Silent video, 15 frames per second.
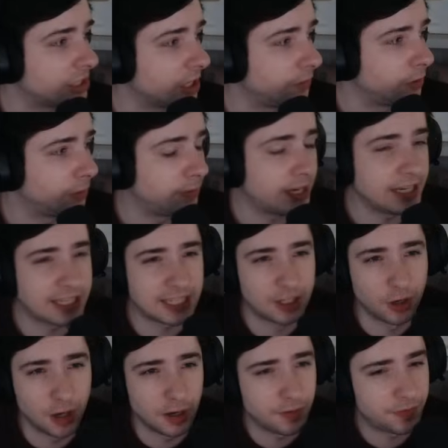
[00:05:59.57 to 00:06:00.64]
if you play
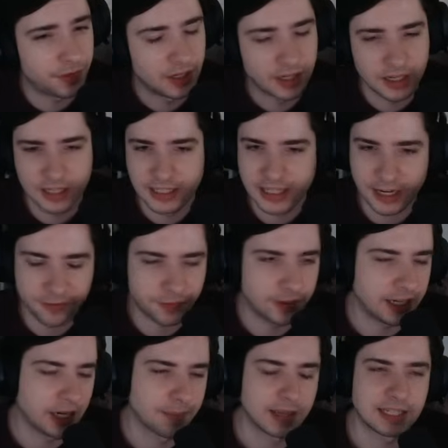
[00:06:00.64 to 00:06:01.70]
Surf, definitely a
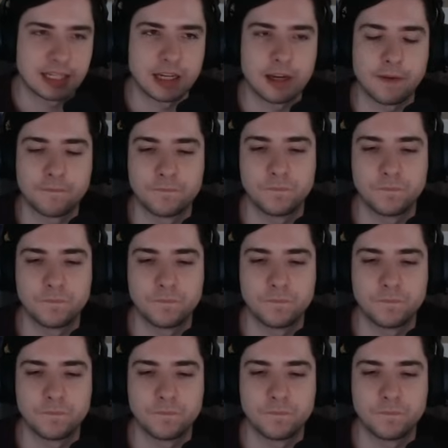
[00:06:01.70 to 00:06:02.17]
must-have.